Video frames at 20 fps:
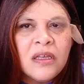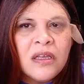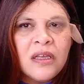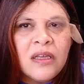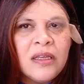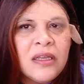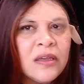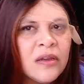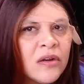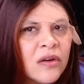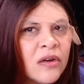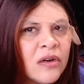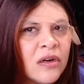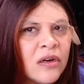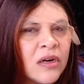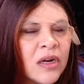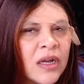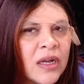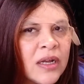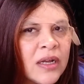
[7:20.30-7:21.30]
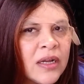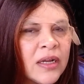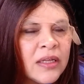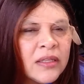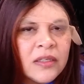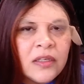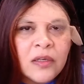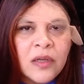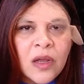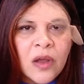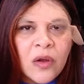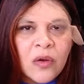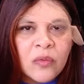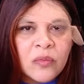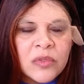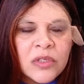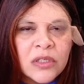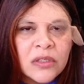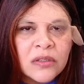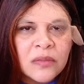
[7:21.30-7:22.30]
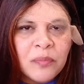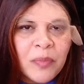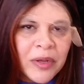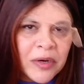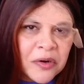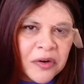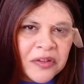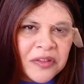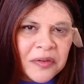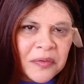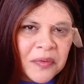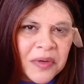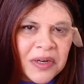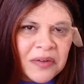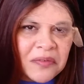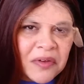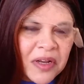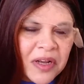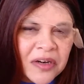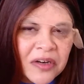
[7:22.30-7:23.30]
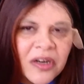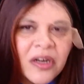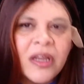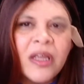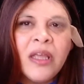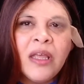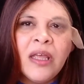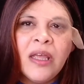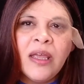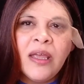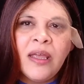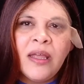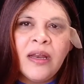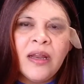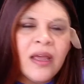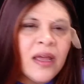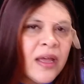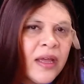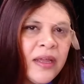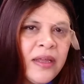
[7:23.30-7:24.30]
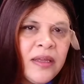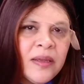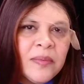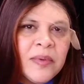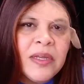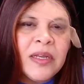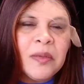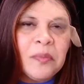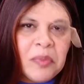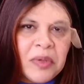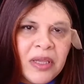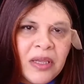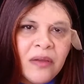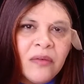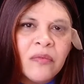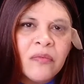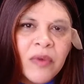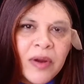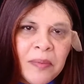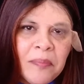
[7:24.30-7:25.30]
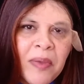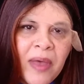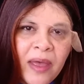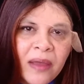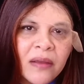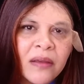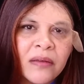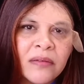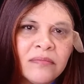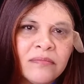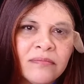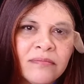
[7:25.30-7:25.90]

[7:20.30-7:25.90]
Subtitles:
and get her a little combed, better than what I've got her. And I am going to be right back.